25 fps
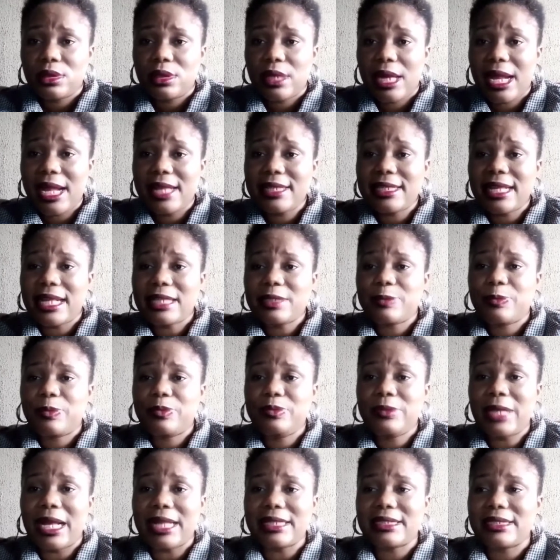and
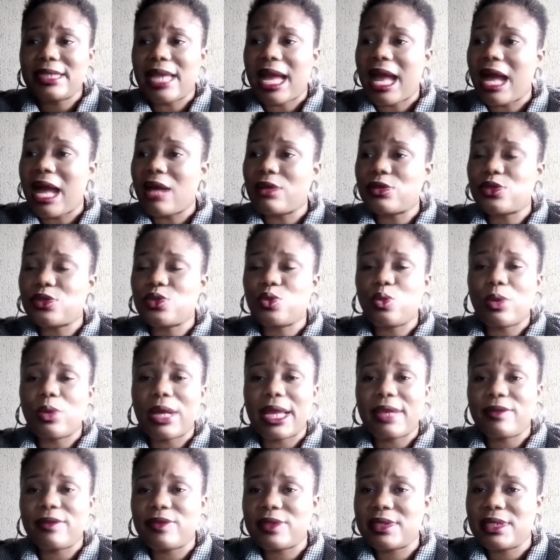that
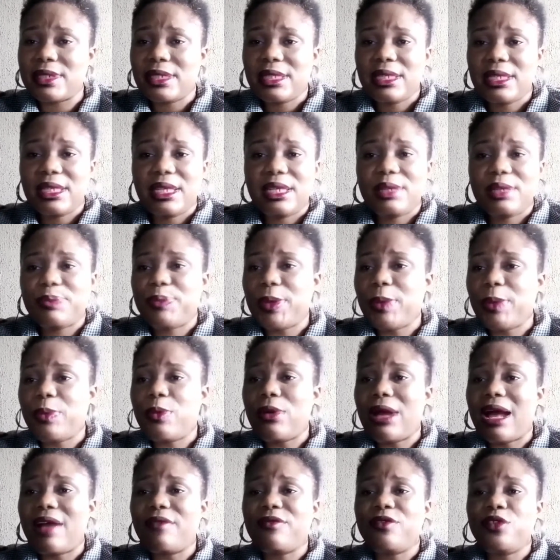housewives,
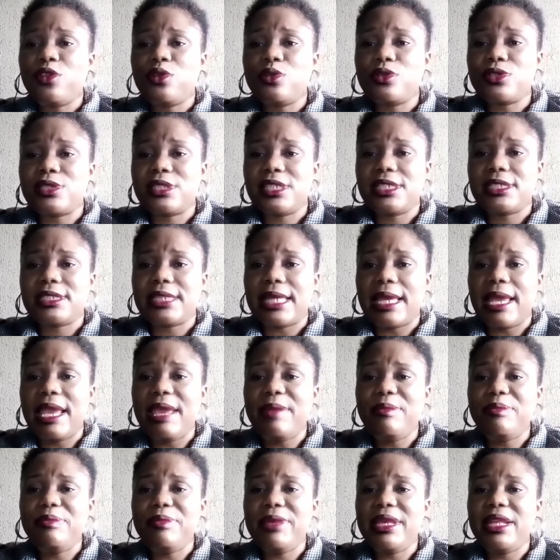people have used it
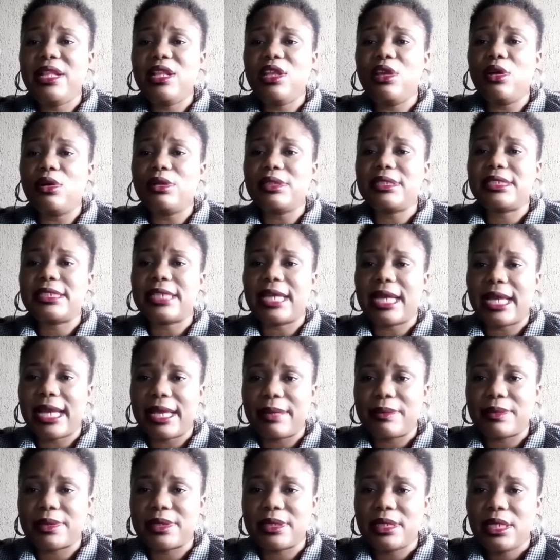a million
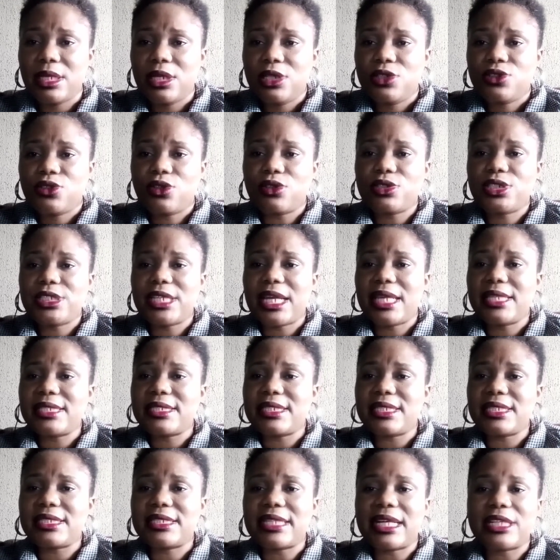times. So
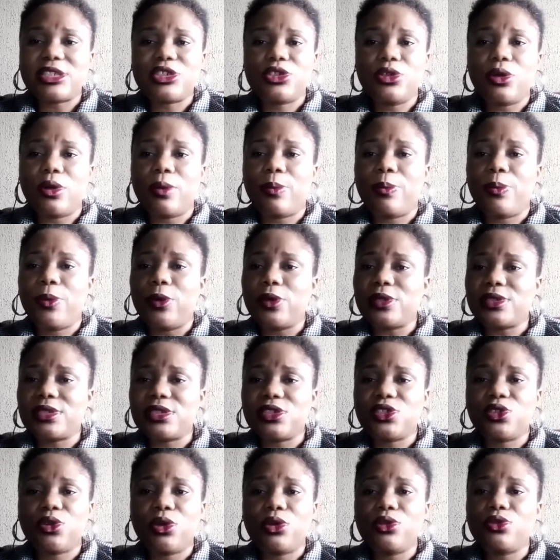chances that your post
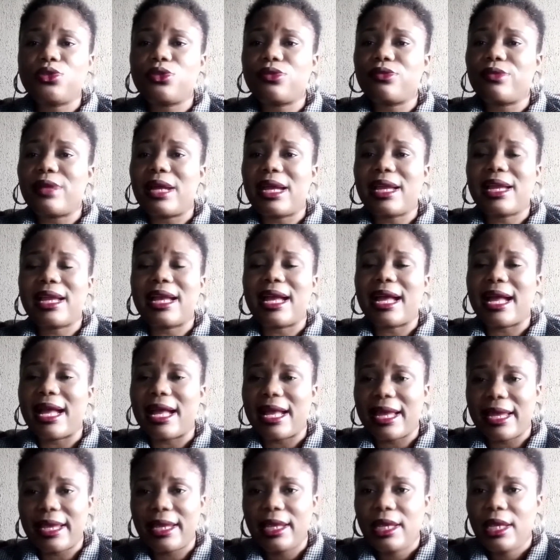is going to rank
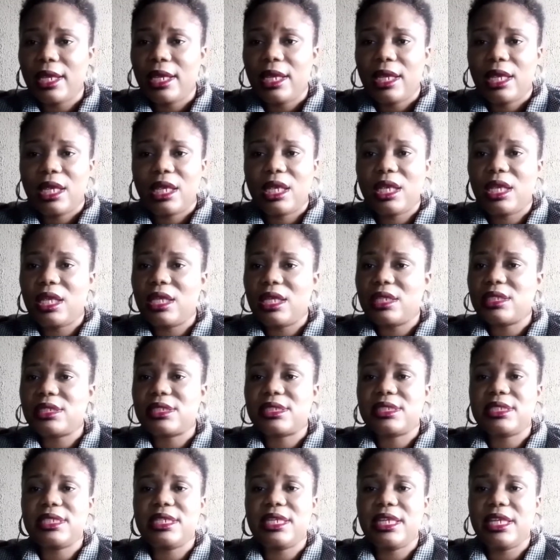high
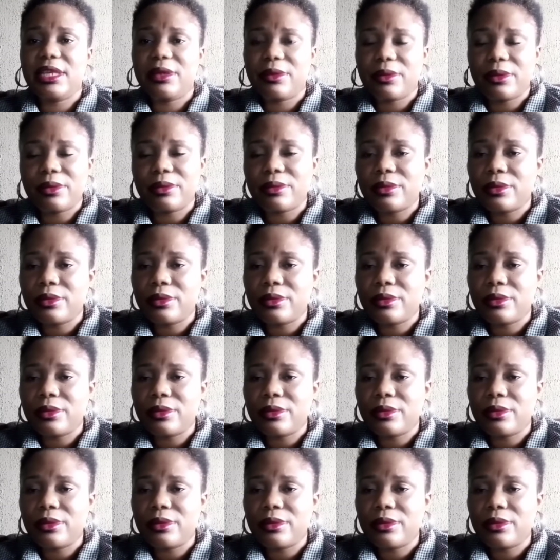is nil.